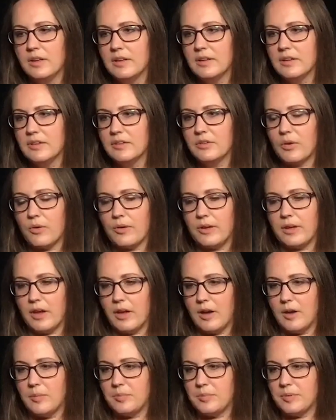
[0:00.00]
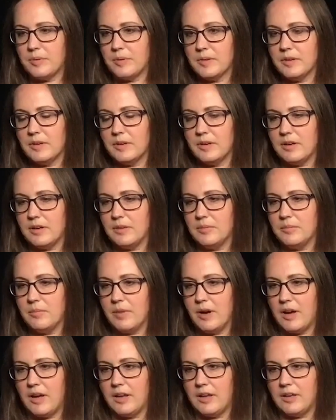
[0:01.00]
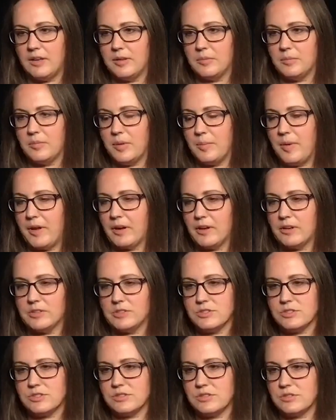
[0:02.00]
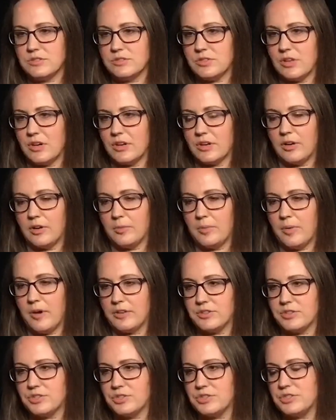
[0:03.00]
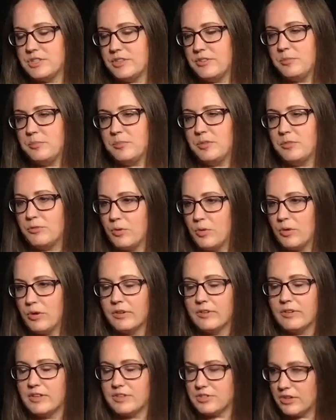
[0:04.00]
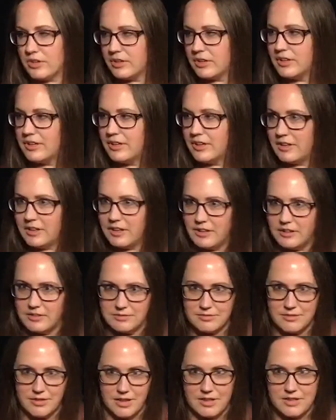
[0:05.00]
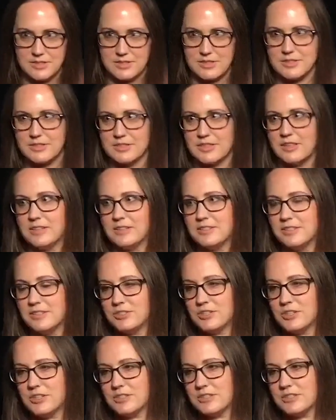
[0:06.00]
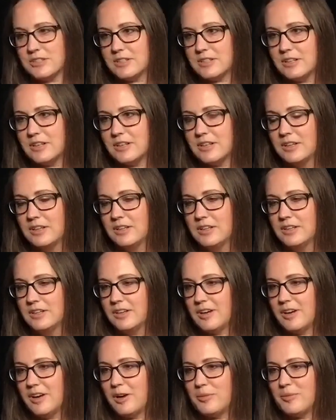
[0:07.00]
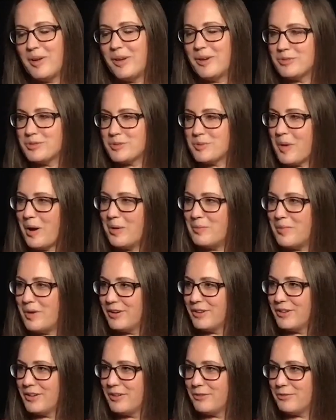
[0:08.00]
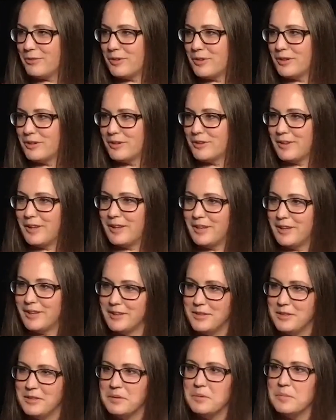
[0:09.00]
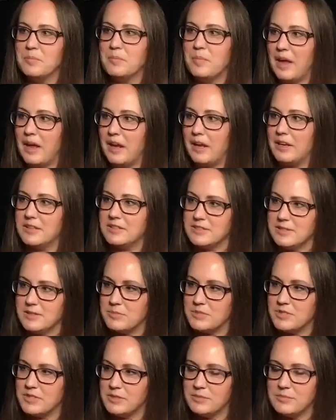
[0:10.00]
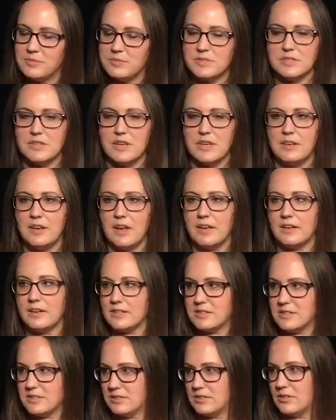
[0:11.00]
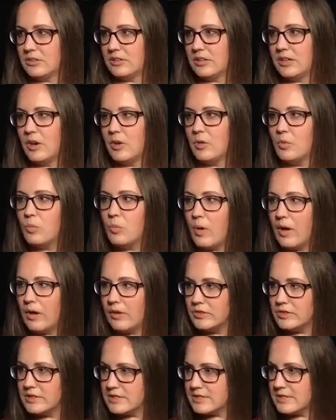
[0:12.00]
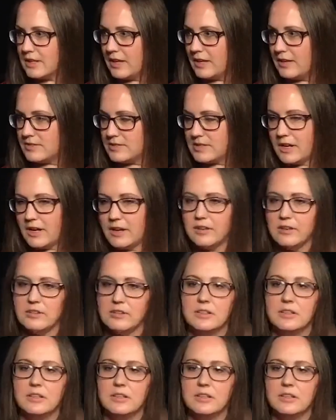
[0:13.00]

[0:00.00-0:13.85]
growing up, my parents saw chiropractors even before they started getting us as kids adjusted. And it was primarily for like pain and symptoms and not necessarily a wellness lifestyle